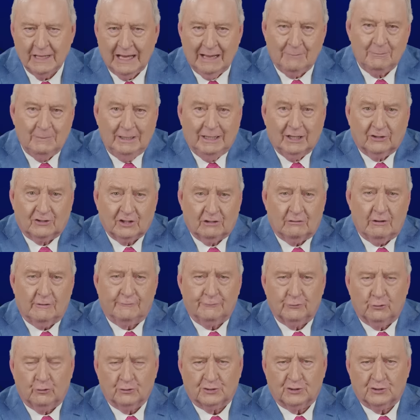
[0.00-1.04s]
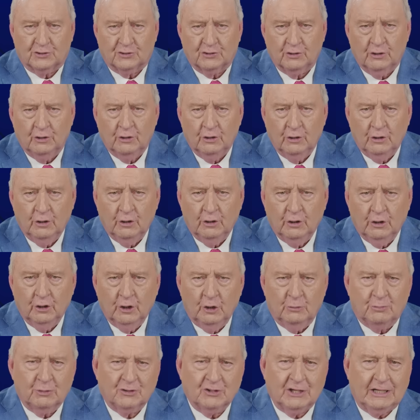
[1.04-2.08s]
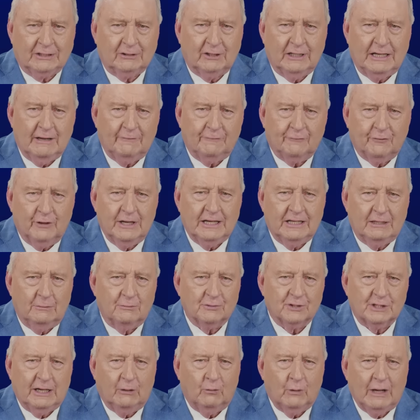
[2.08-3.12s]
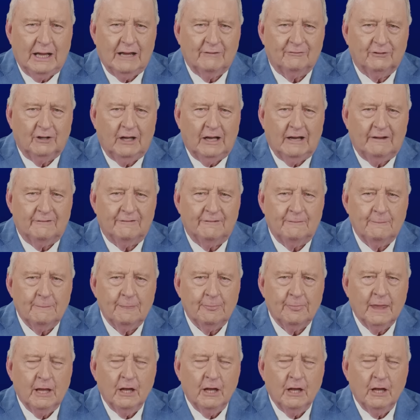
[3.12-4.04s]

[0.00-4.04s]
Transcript: Our military forces, who protected our freedoms and our way of life.